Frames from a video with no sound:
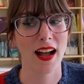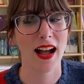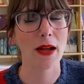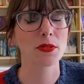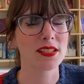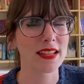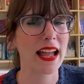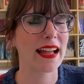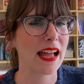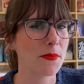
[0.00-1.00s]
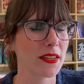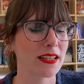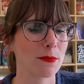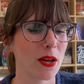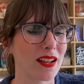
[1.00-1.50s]
I was gonna say I am thinking
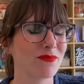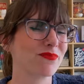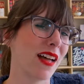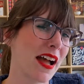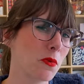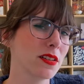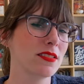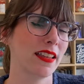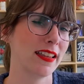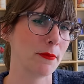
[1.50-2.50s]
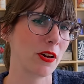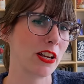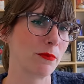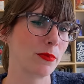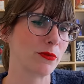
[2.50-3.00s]
about it I was thinking about
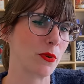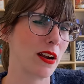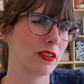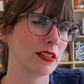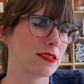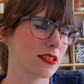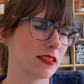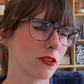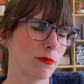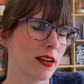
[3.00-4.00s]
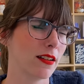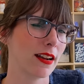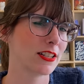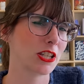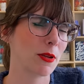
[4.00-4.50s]
it before I realized that there might not
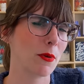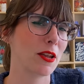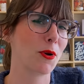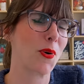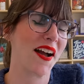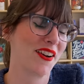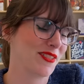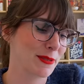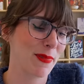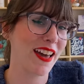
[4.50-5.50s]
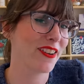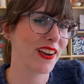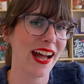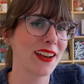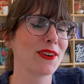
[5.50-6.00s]
actually be a way to acquire this pattern.
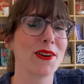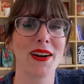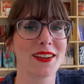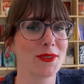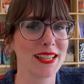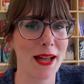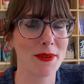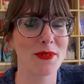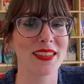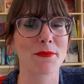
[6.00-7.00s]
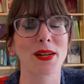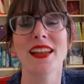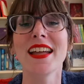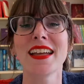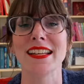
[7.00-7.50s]
I don't know. I don't know what's happening with it, but
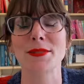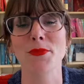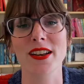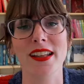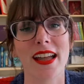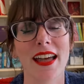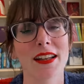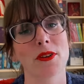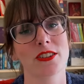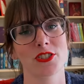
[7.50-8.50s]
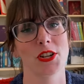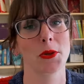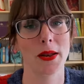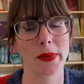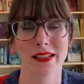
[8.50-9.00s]
it's pretty and I wanted to show you
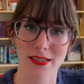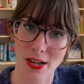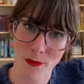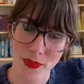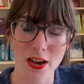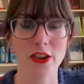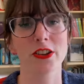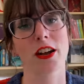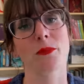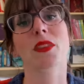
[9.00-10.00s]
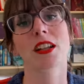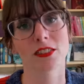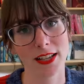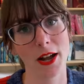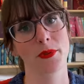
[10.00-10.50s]
anyway. So here you go.
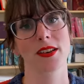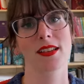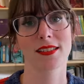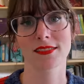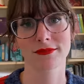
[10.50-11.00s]
Look how pretty it is.